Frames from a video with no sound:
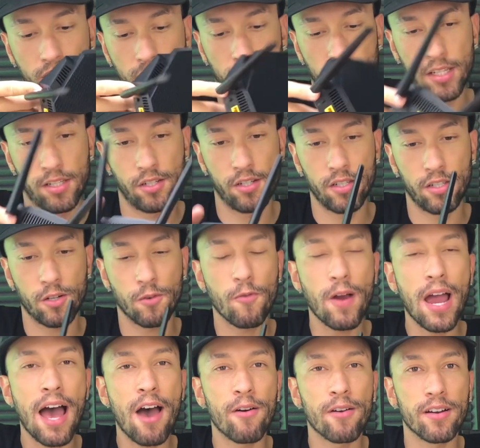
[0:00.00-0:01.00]
it's just a
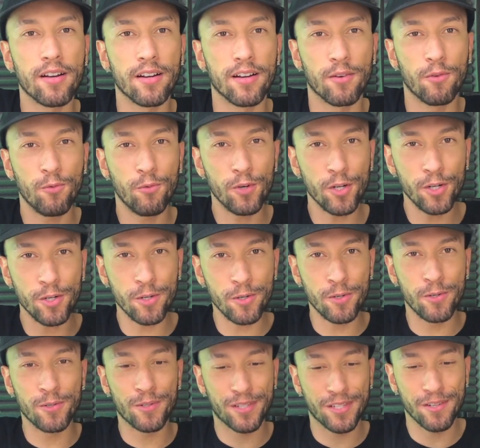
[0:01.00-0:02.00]
router.
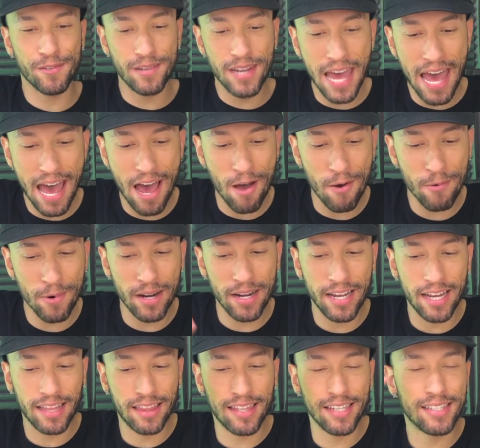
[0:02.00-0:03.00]
Woo! So now we're gonna
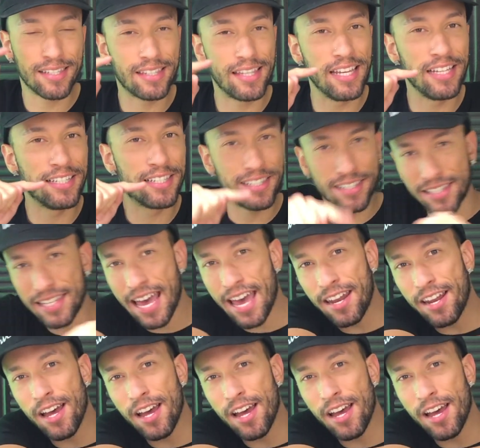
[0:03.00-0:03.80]
get this thing set